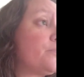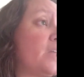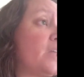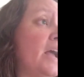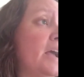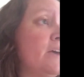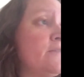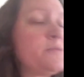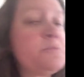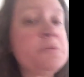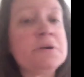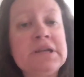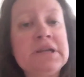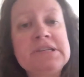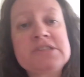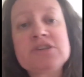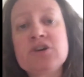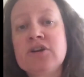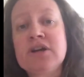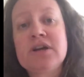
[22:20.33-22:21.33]

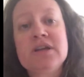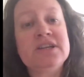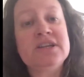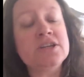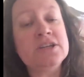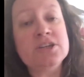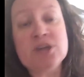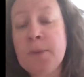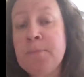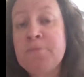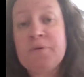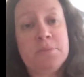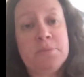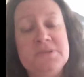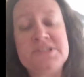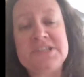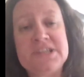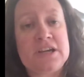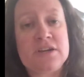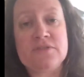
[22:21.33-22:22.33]
everybody's got a
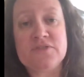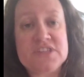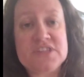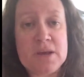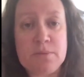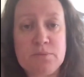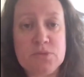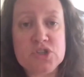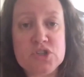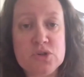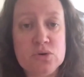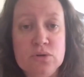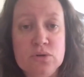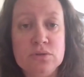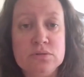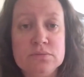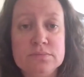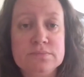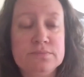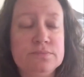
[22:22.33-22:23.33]
broomstick of some
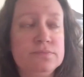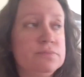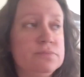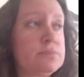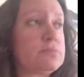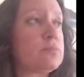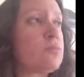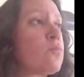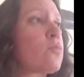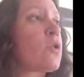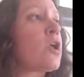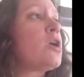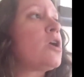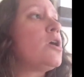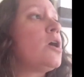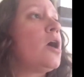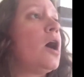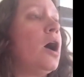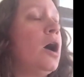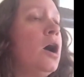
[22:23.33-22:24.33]
sort
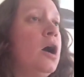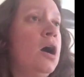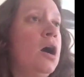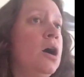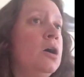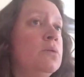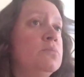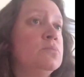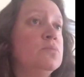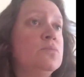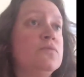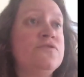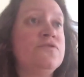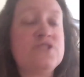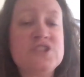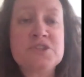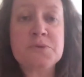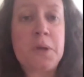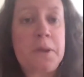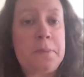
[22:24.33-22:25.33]

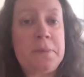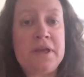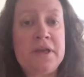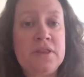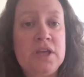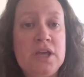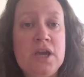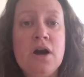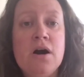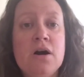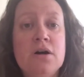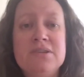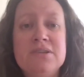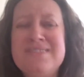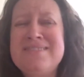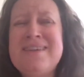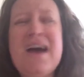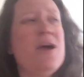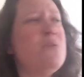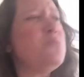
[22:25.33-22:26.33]
for sweeping the yard.
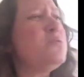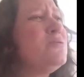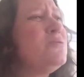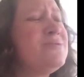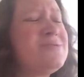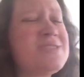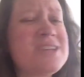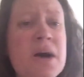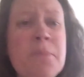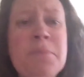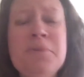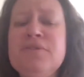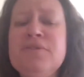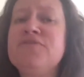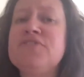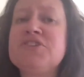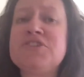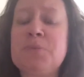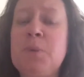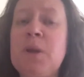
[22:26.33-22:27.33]
That will double
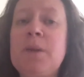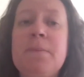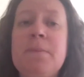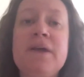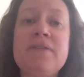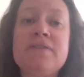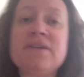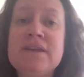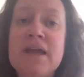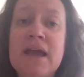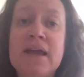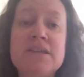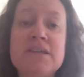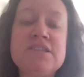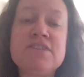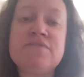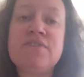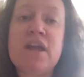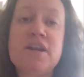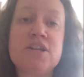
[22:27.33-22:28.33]
for sweeping the
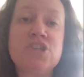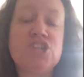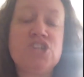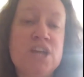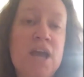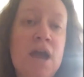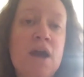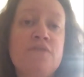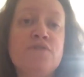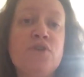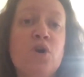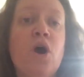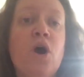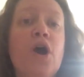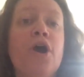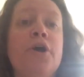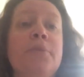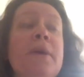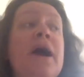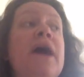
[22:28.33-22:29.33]
negative energy out of your
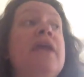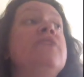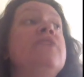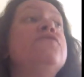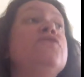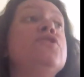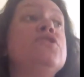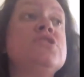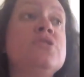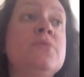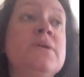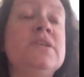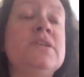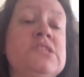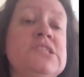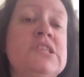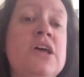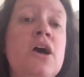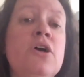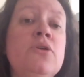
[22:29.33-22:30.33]
home. And if you're doing
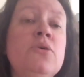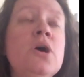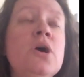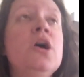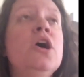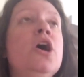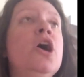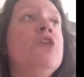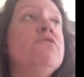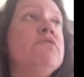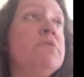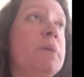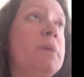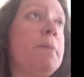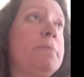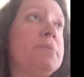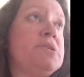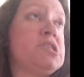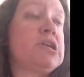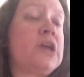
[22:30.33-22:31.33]
so,
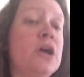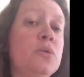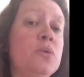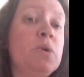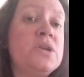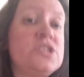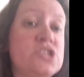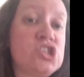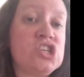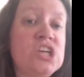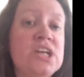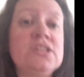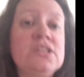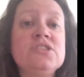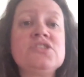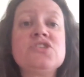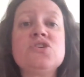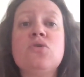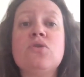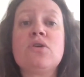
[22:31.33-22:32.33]
remember to go
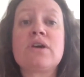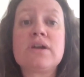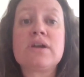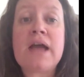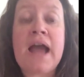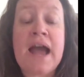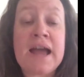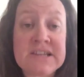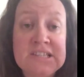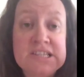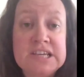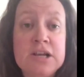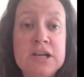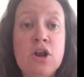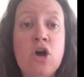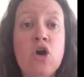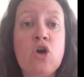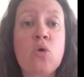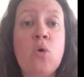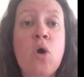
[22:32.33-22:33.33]
widdershins or
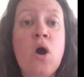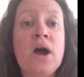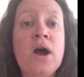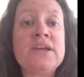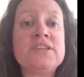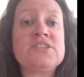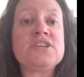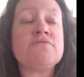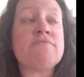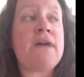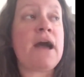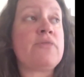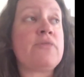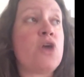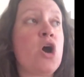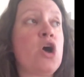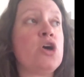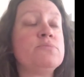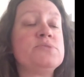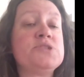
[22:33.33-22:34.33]
anti-clockwise around
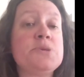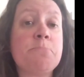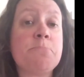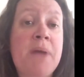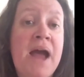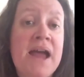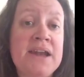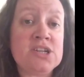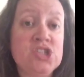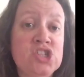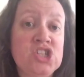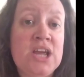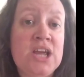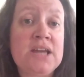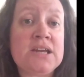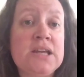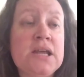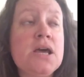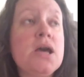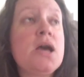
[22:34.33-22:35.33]
the home to banish
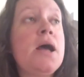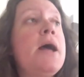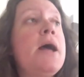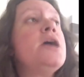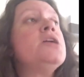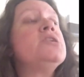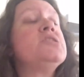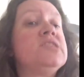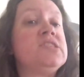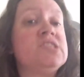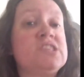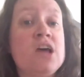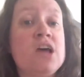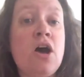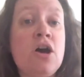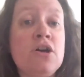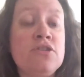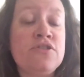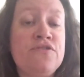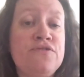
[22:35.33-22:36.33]
it.
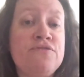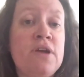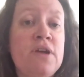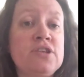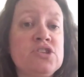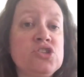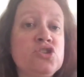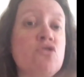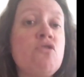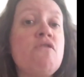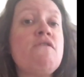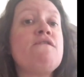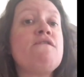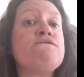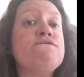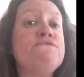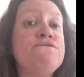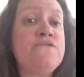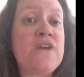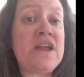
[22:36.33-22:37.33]
Start at the front door,
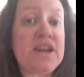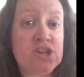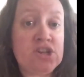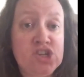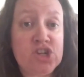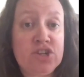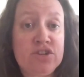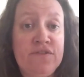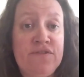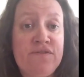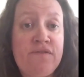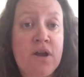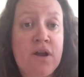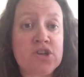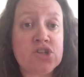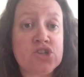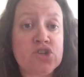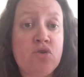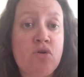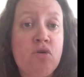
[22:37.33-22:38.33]
finish at the
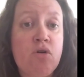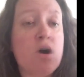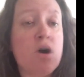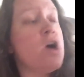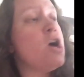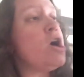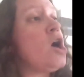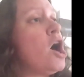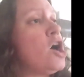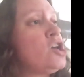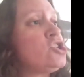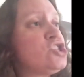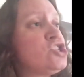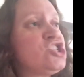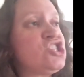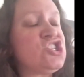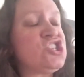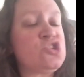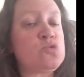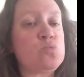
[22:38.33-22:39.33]
front door, and
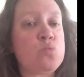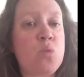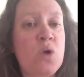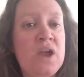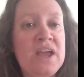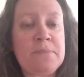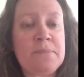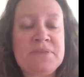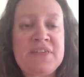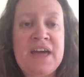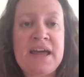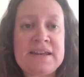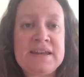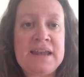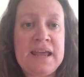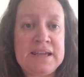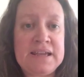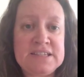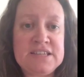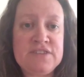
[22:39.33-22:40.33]
sweep that
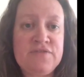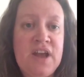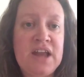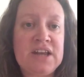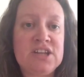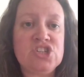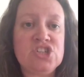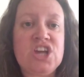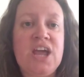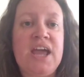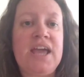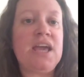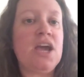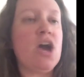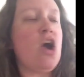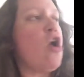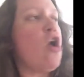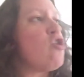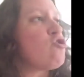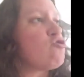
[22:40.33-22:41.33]
negative energy
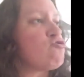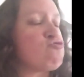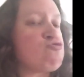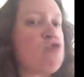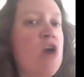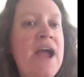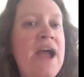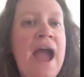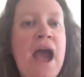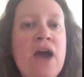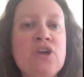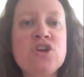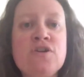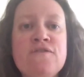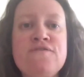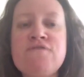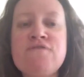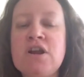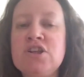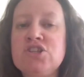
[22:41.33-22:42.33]
right out your
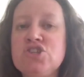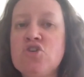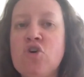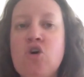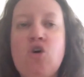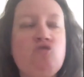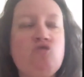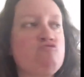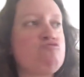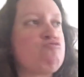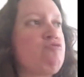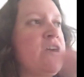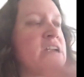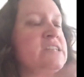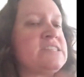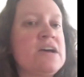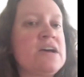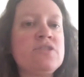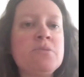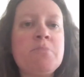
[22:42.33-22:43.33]
front door, right
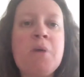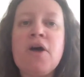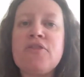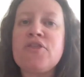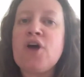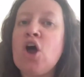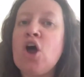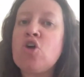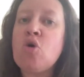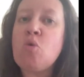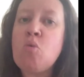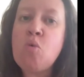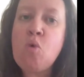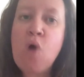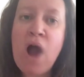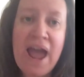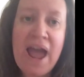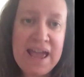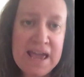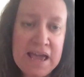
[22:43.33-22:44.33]
down the path, and
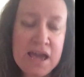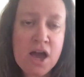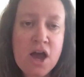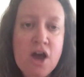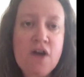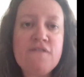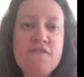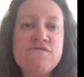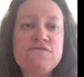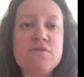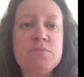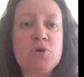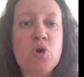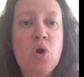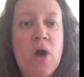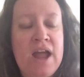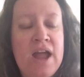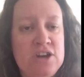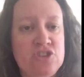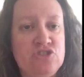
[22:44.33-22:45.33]
away from
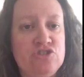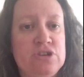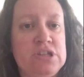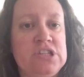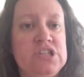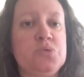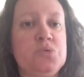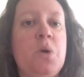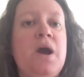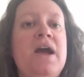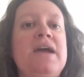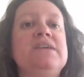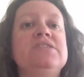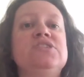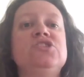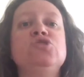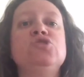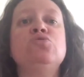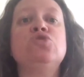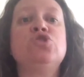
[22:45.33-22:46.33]
your
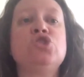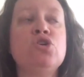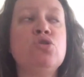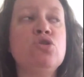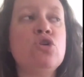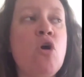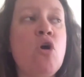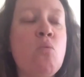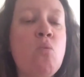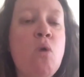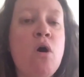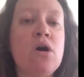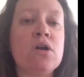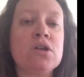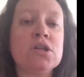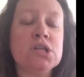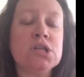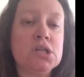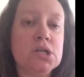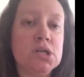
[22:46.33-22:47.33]
entranceways. You do not
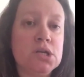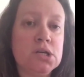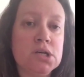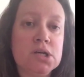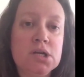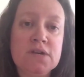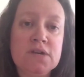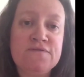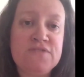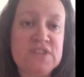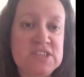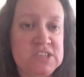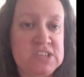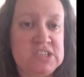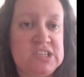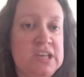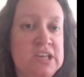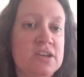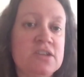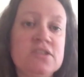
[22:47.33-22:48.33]
want
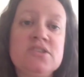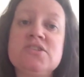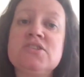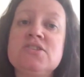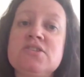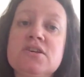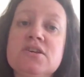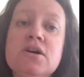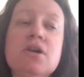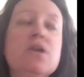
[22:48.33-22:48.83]
visitors